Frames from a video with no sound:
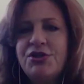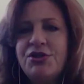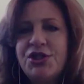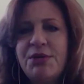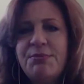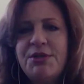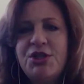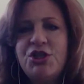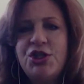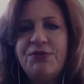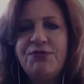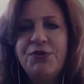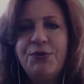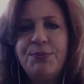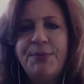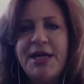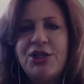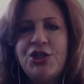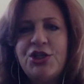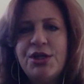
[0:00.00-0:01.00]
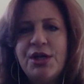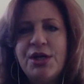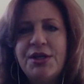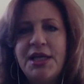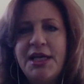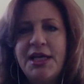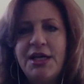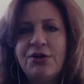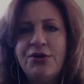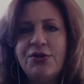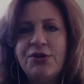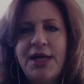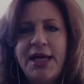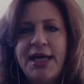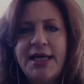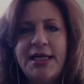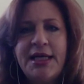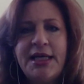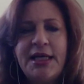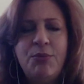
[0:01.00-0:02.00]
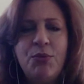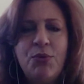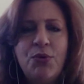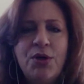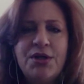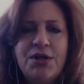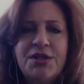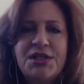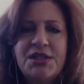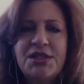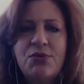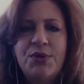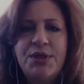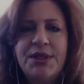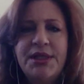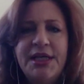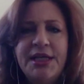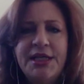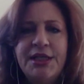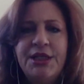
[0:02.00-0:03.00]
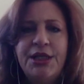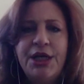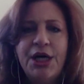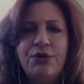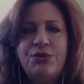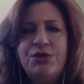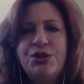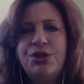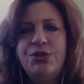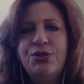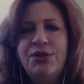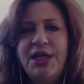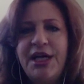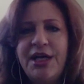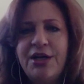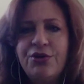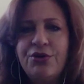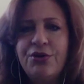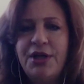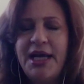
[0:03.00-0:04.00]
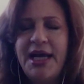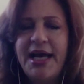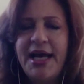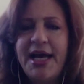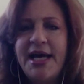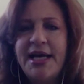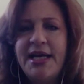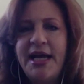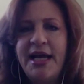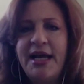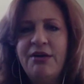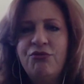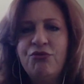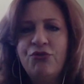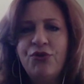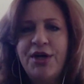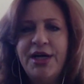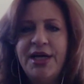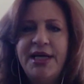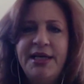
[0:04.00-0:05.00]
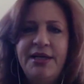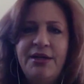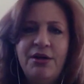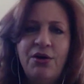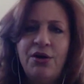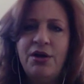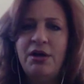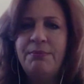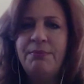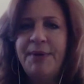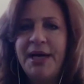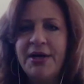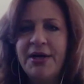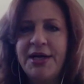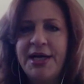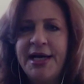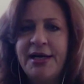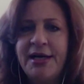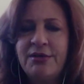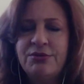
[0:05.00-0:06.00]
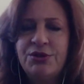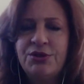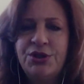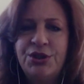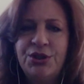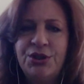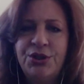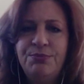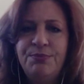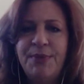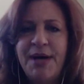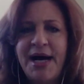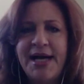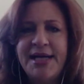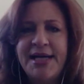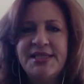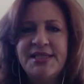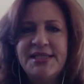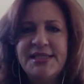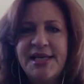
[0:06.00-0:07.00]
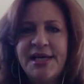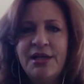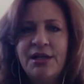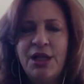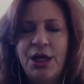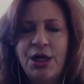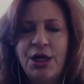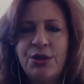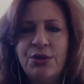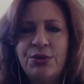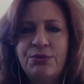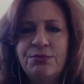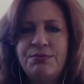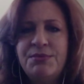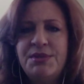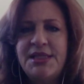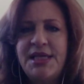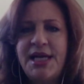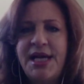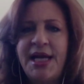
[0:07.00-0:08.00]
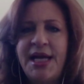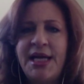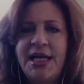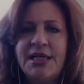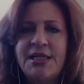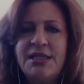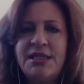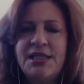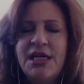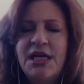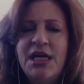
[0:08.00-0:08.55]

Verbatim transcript: so much information on the internet anymore. Someone can go to the internet and read all about how to buy and sell homes, and